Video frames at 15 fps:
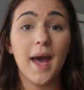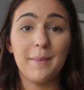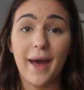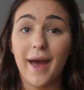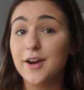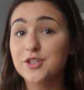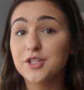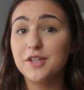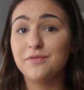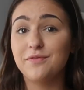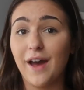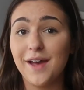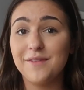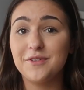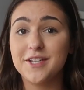I'm actually
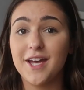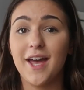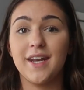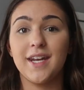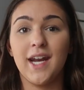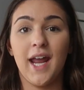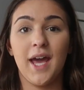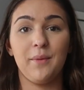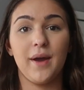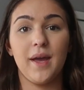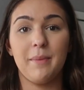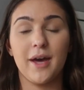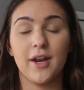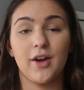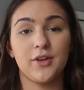5'10 and I weigh
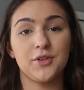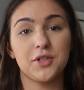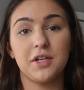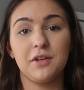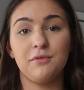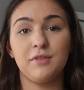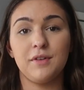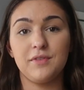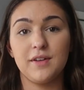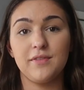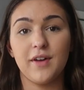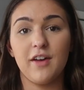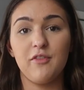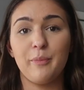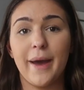about
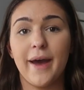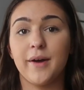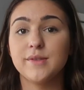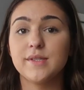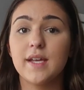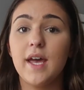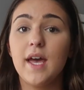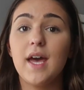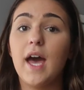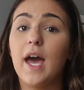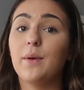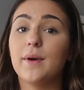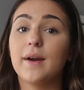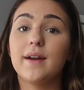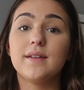155 pounds.
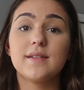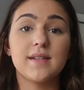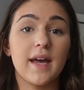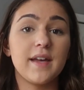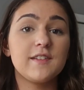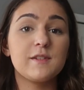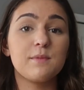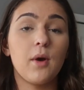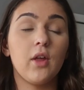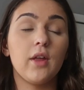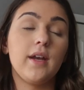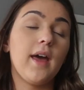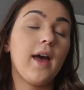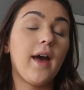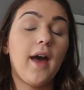I wear a size small
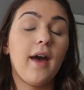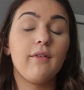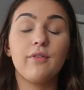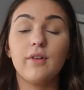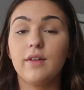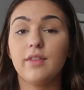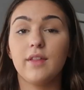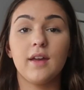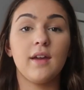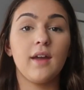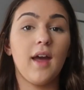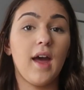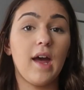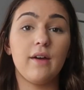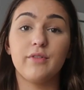in
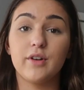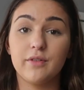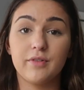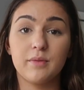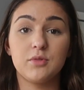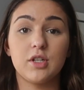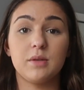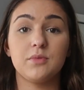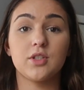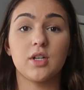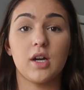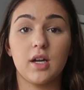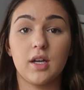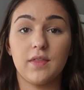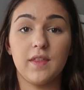everything ever from
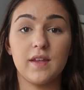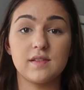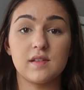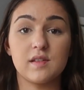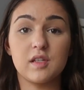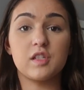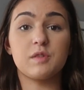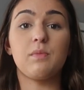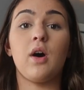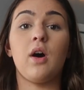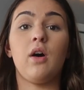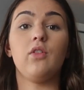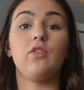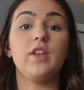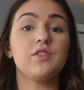Gymshark. This is a
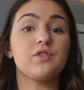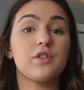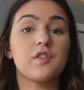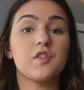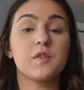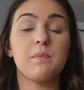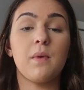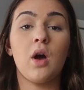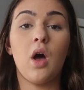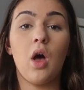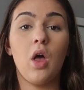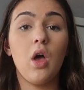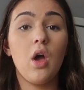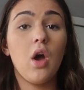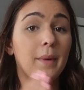small, these are a
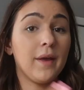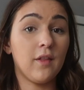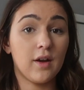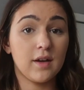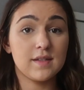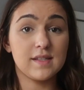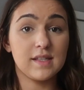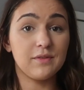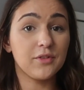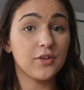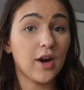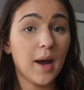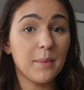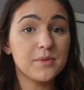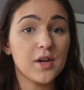small, all my long sleeve
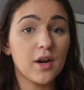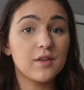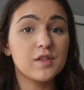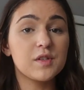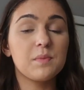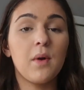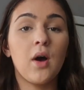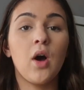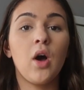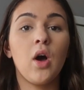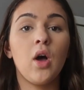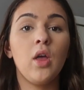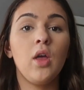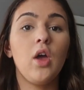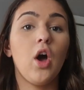crops are
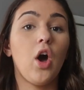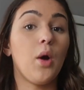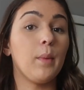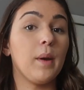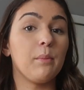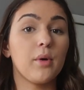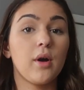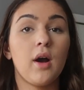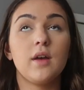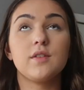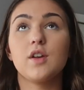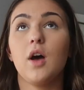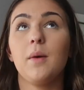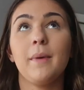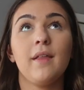small, all my bras,
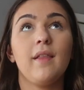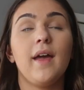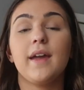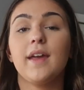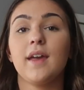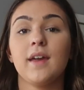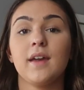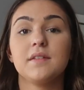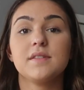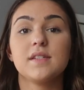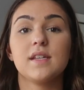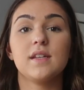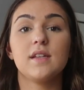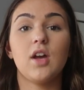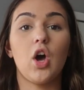all my leggings,
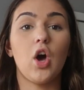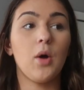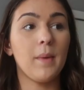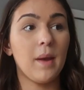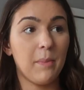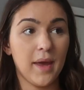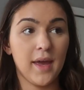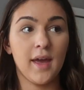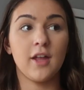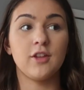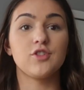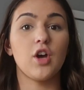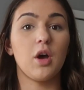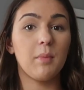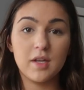all my
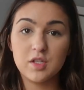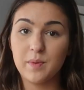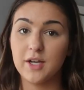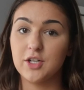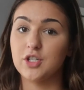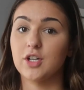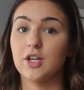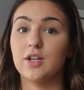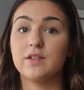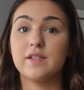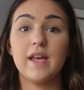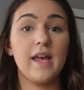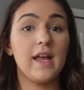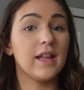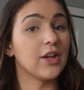pants, all my sweatshirts,
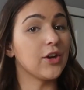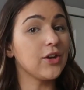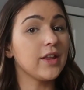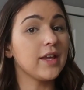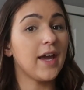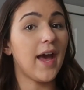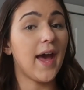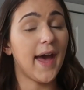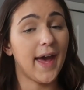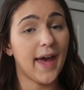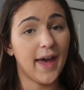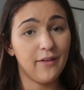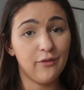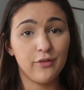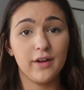literally
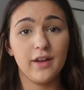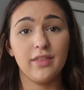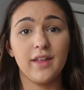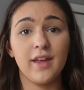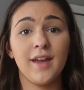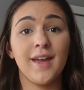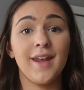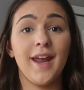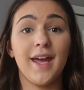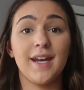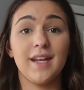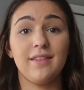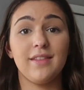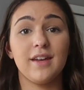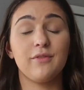everything and
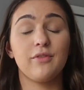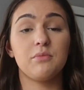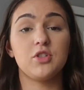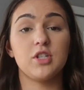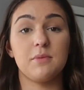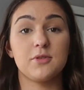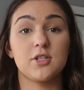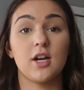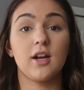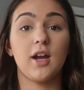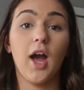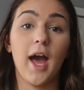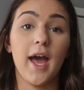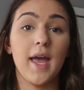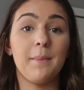anything from Gymshark.
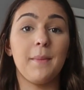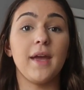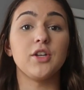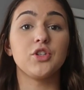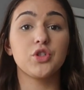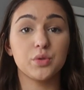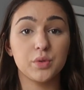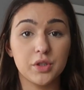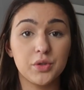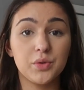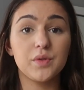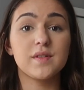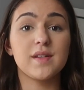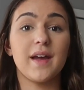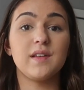I am a
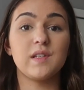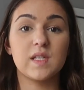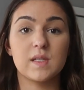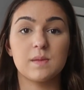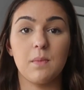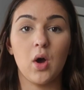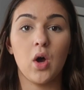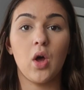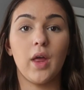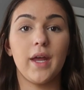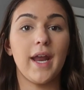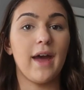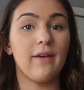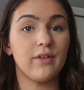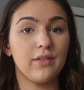true size small
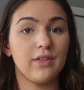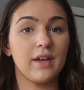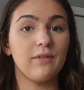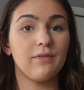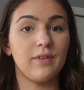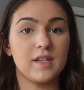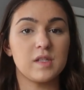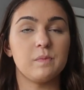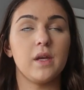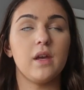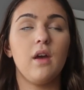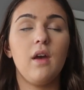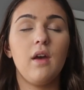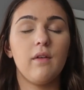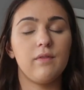and everything fits
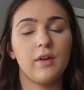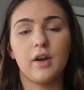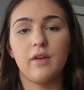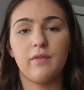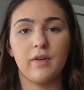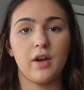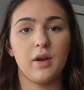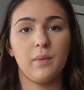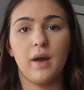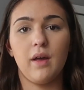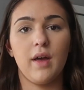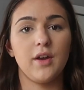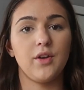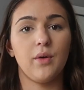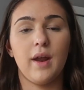me very, very well.
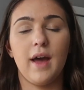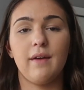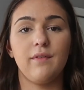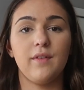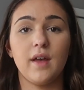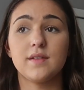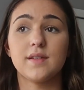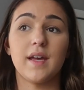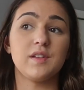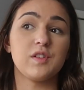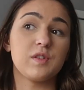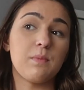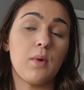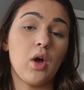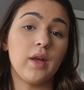I don't have a size
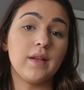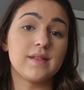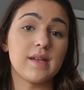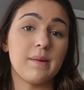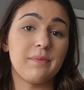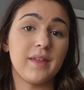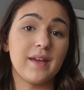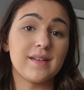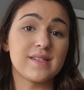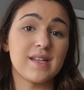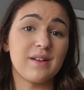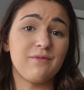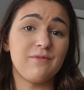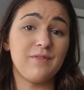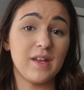small on some things
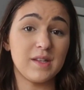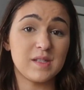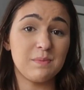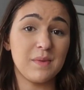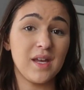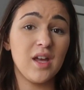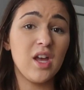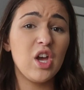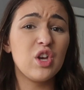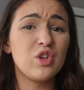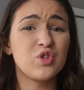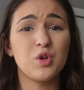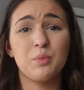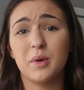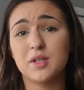that fits me
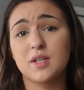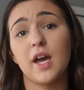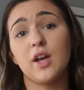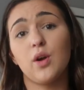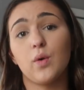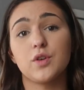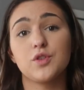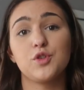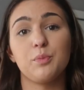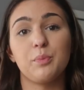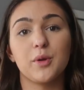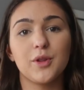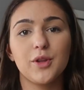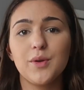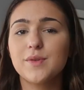super tight or
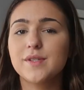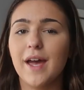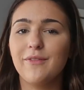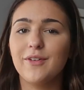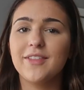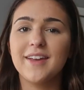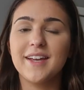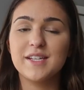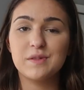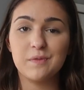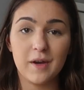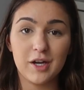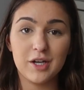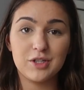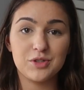super loose. Everything is
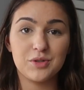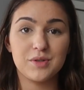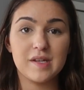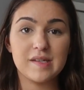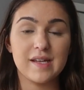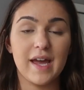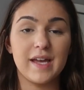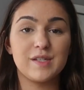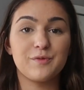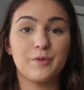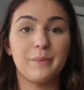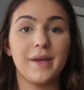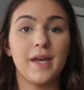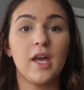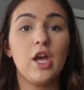very true to size for
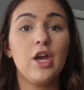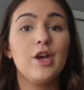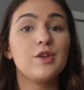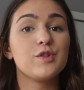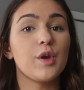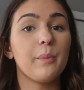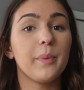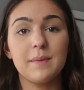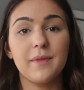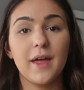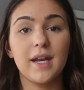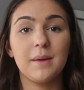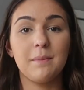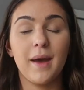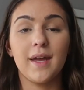me. So keep
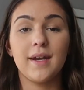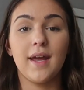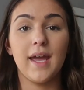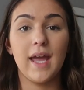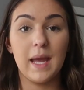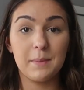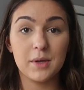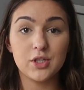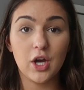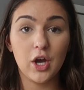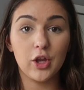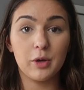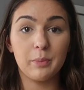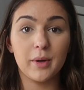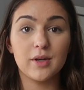that in mind. I am a
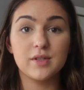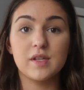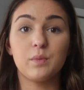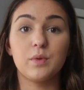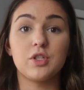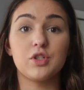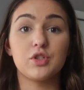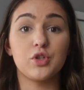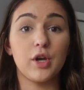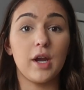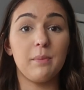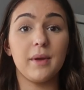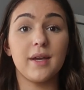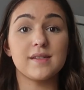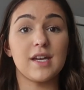taller person, which is
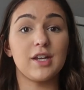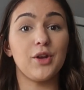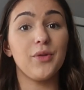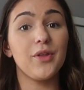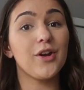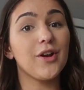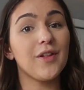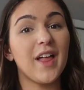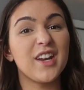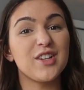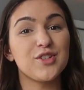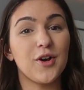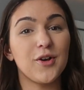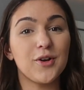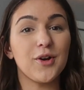great because I know there are a lot of
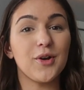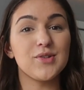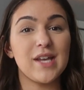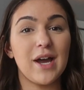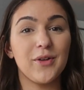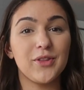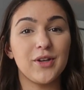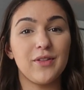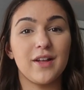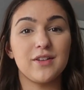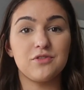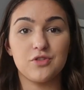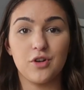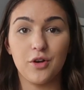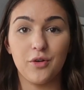tall girls out there that
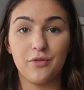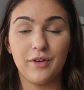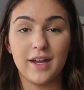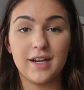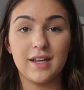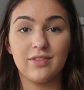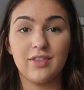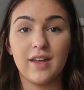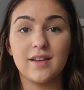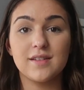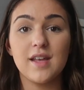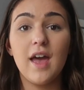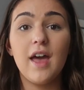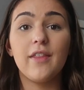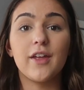struggle finding things
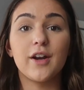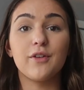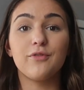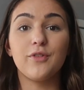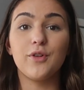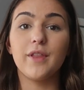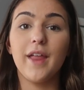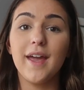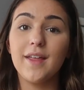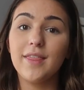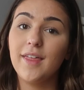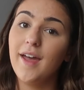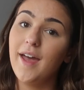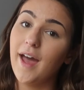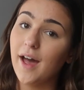that are full length.
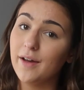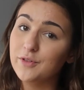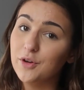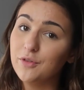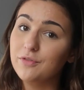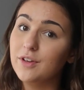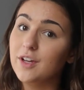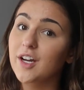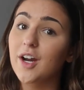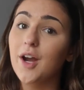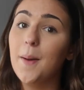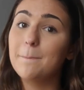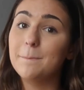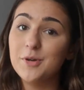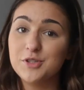Have no fear.
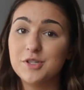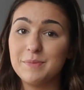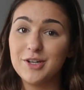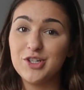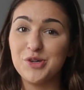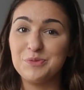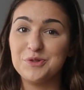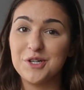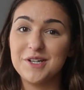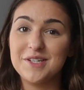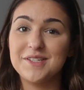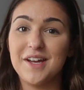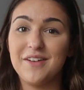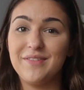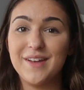Most of my Gymshark
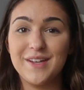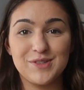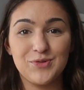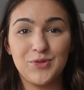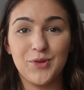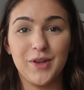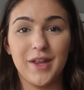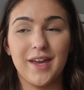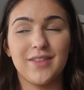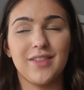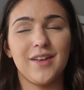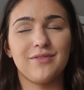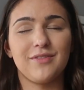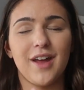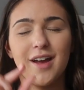stuff is full length,
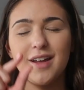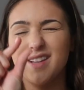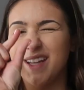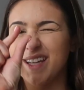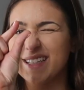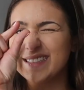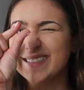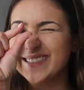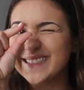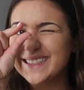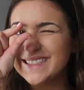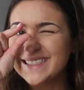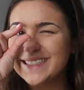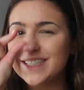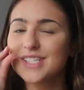if not like
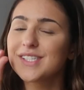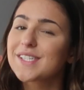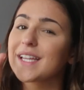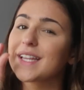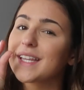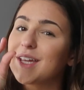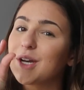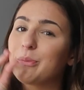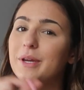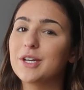just a little